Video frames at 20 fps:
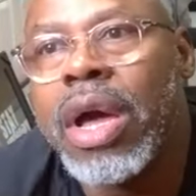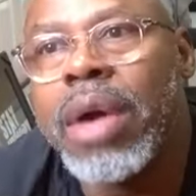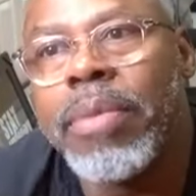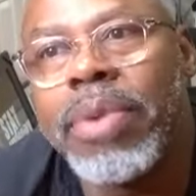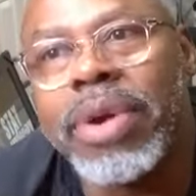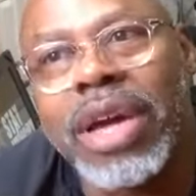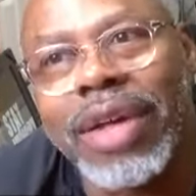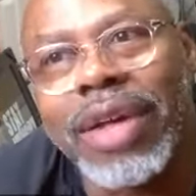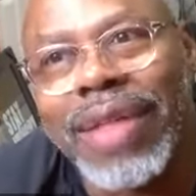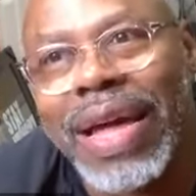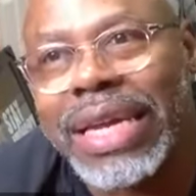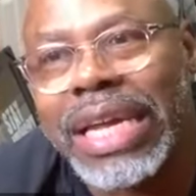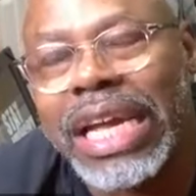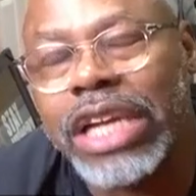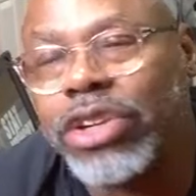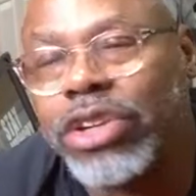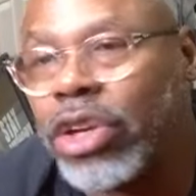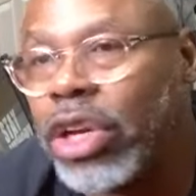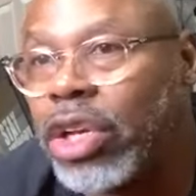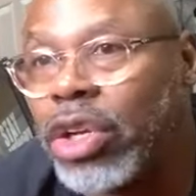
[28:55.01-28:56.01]
because I need
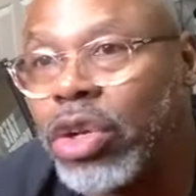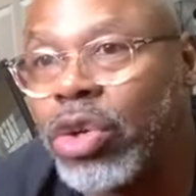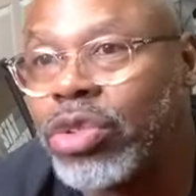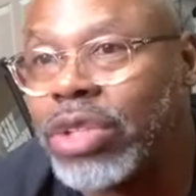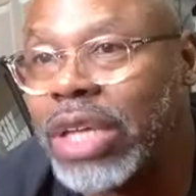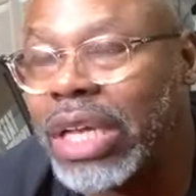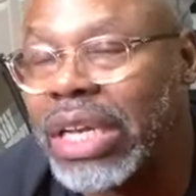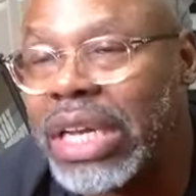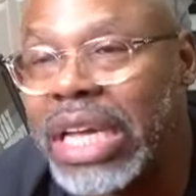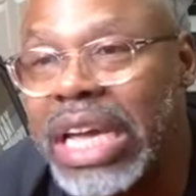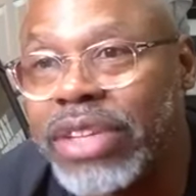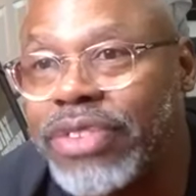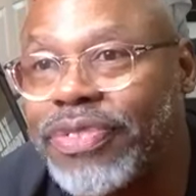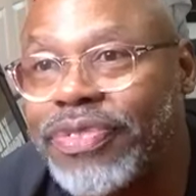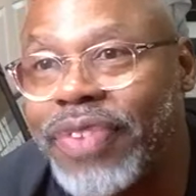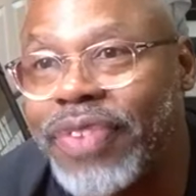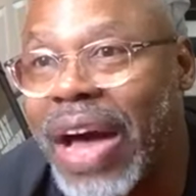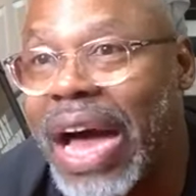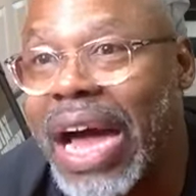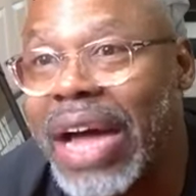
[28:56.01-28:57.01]
you to lose at least
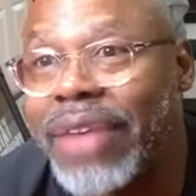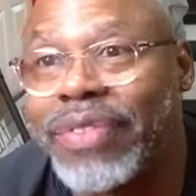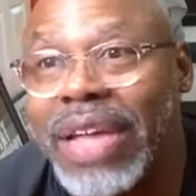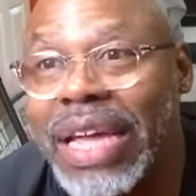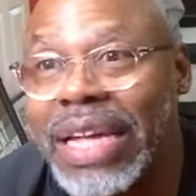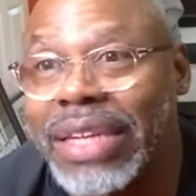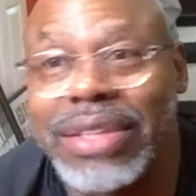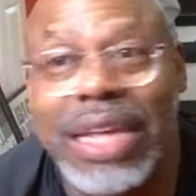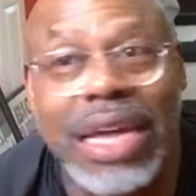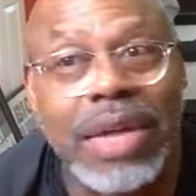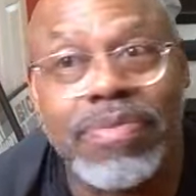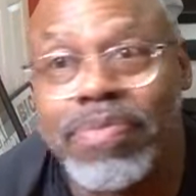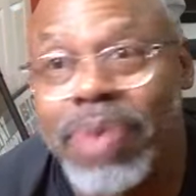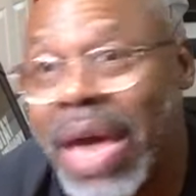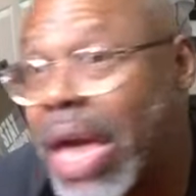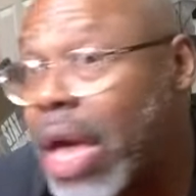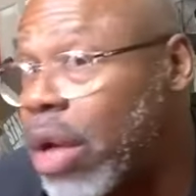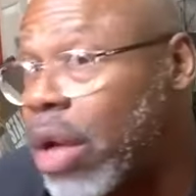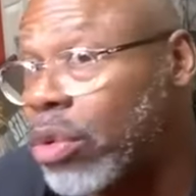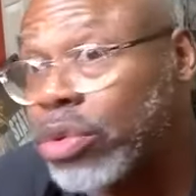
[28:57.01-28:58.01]
5 to 10
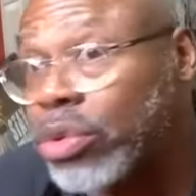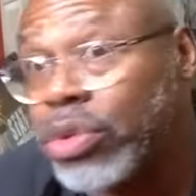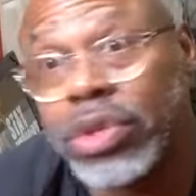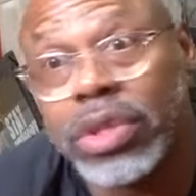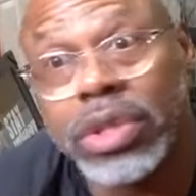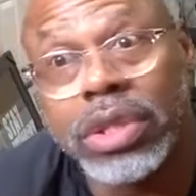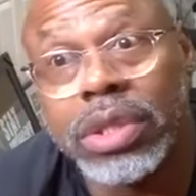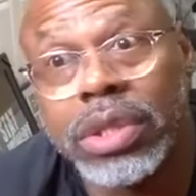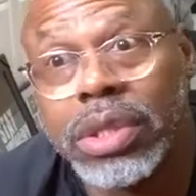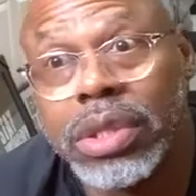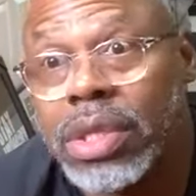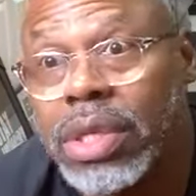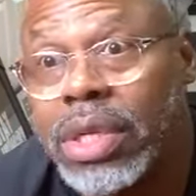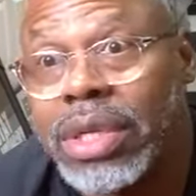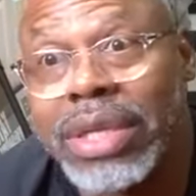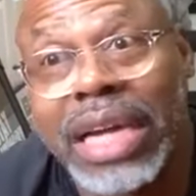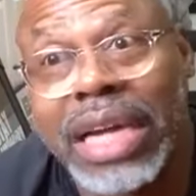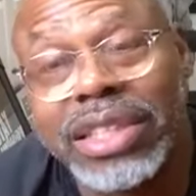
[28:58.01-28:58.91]
pounds. Yeah.